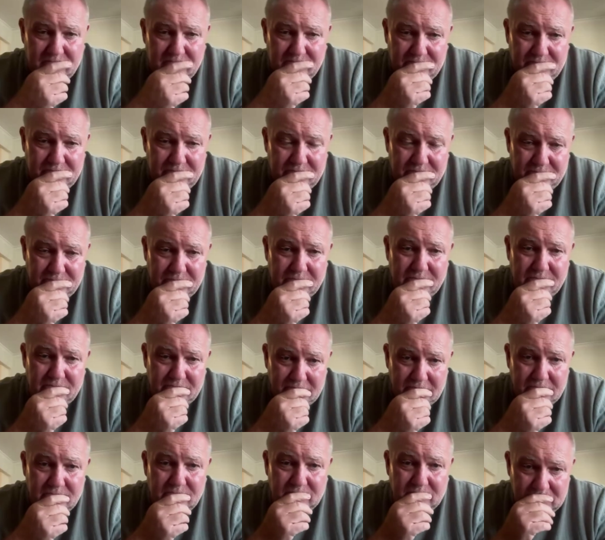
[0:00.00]
know,
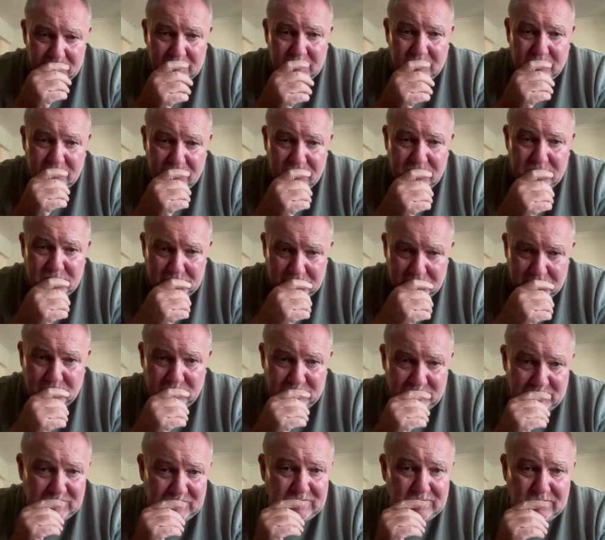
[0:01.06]
and to try to
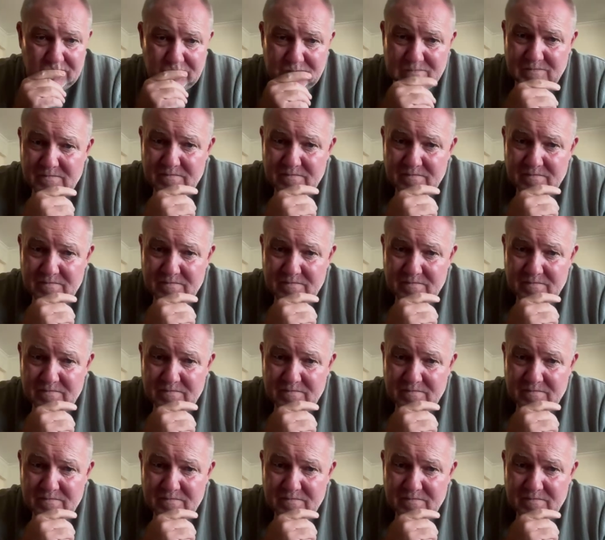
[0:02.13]
reset it all up